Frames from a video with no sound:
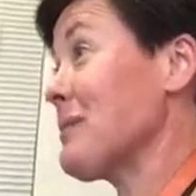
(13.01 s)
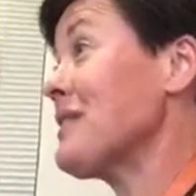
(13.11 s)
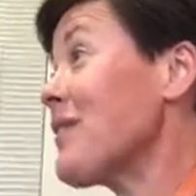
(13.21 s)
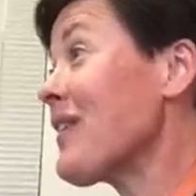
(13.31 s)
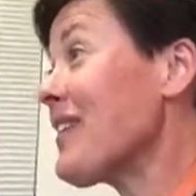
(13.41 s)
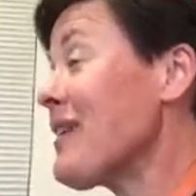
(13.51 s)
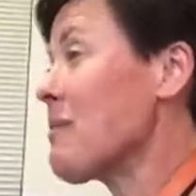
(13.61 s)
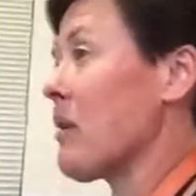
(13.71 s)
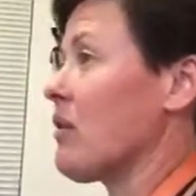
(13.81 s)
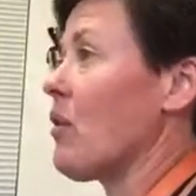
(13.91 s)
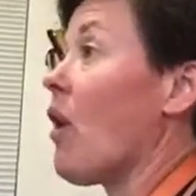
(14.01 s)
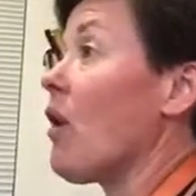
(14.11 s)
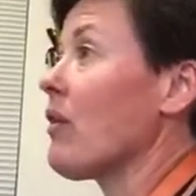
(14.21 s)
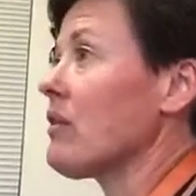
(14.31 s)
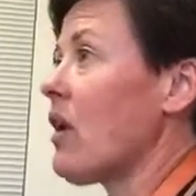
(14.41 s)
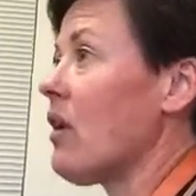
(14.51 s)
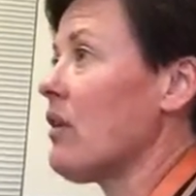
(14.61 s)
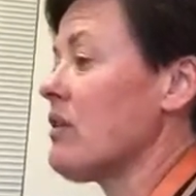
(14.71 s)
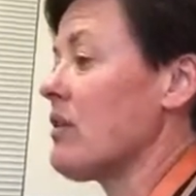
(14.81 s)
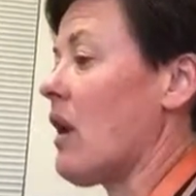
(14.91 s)
specifically, but to all the
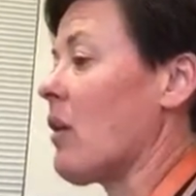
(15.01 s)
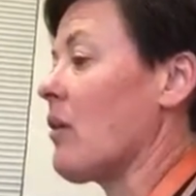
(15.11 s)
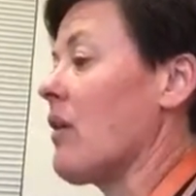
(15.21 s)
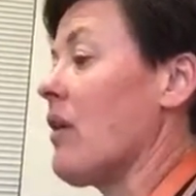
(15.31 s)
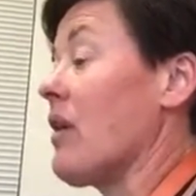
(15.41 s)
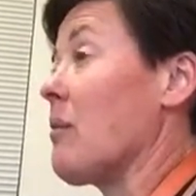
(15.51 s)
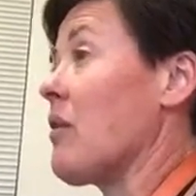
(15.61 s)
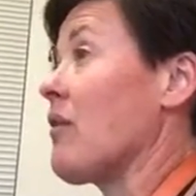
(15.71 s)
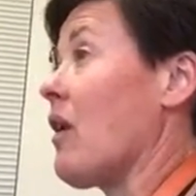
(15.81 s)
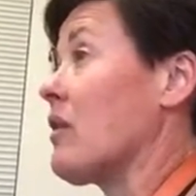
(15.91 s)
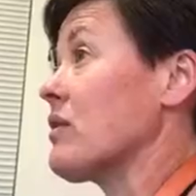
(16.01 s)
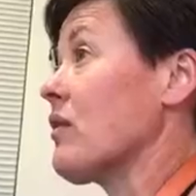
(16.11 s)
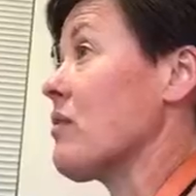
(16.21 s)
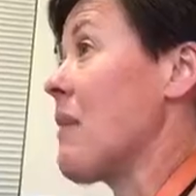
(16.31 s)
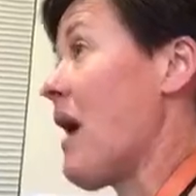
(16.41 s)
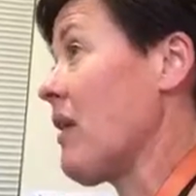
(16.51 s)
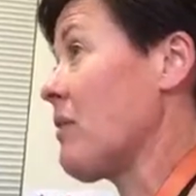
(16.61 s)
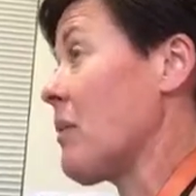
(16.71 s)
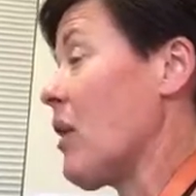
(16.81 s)
scholars, not only in their depth of knowledge of math,